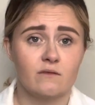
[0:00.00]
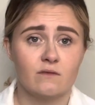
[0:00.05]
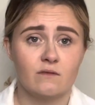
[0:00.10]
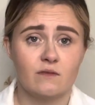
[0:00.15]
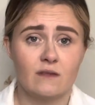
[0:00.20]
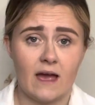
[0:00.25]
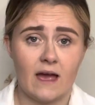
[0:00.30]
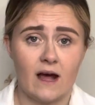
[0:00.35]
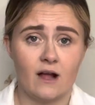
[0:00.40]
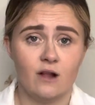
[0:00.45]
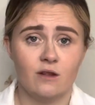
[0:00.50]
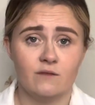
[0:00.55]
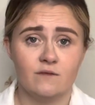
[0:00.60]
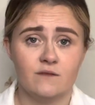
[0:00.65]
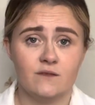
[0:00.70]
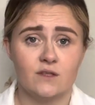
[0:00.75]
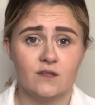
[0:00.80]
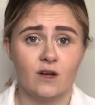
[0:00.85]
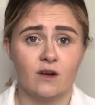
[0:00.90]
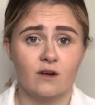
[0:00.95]
the
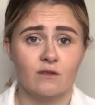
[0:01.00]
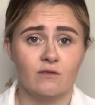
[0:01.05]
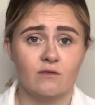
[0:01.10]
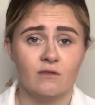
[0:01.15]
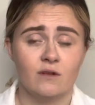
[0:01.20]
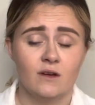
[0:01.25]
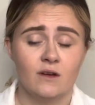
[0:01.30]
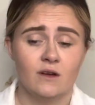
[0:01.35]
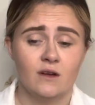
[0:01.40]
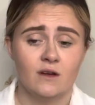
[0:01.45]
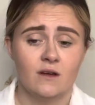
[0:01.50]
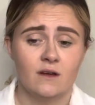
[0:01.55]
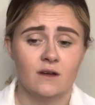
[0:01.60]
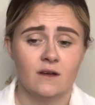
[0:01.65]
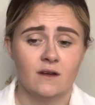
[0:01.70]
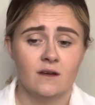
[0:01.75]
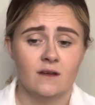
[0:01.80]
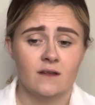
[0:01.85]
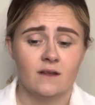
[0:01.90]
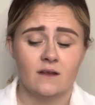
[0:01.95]
elves. So
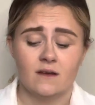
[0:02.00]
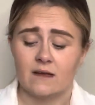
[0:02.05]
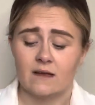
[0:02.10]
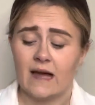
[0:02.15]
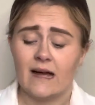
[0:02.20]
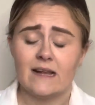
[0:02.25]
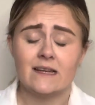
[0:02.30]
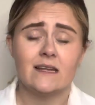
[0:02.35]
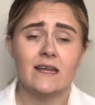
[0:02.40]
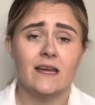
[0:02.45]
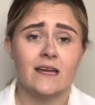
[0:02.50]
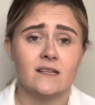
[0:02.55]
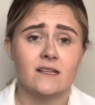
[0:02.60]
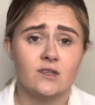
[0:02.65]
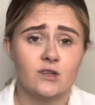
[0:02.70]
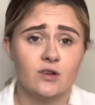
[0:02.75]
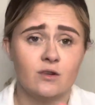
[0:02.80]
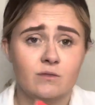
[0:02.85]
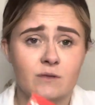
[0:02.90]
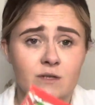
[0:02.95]
candy canes
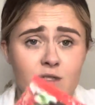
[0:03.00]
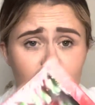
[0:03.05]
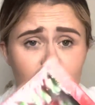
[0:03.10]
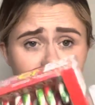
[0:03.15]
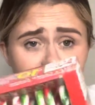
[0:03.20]
are always a good